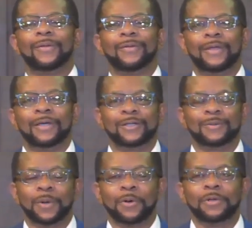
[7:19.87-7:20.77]
this
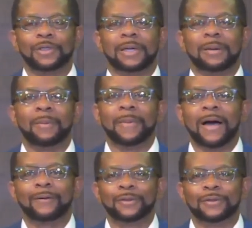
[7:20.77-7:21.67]
person I'm
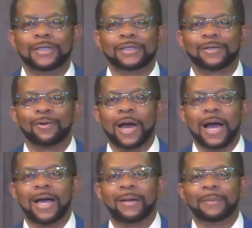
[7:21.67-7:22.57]
about to
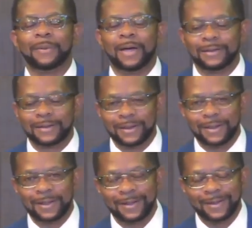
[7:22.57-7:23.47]
describe, but
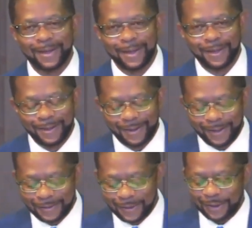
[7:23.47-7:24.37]
he
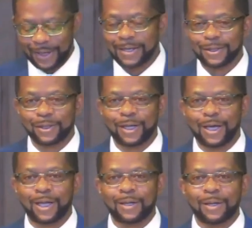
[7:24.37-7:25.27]
is a legend
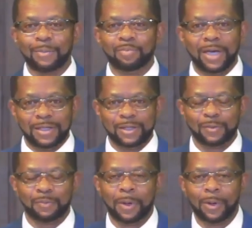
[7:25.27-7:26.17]
in
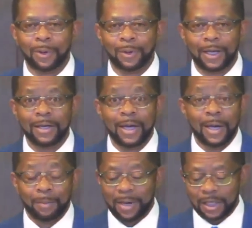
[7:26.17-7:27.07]
baseball, a
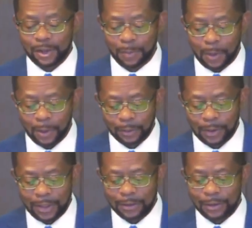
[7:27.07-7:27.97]
baseball
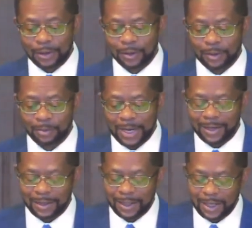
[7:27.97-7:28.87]
legend by
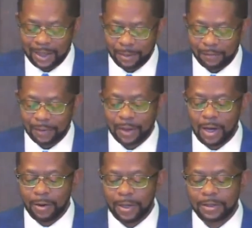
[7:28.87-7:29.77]
the name of
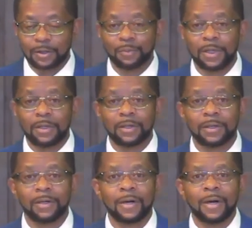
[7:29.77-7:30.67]
Lawrence
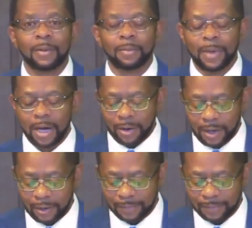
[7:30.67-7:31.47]
Peter Barra.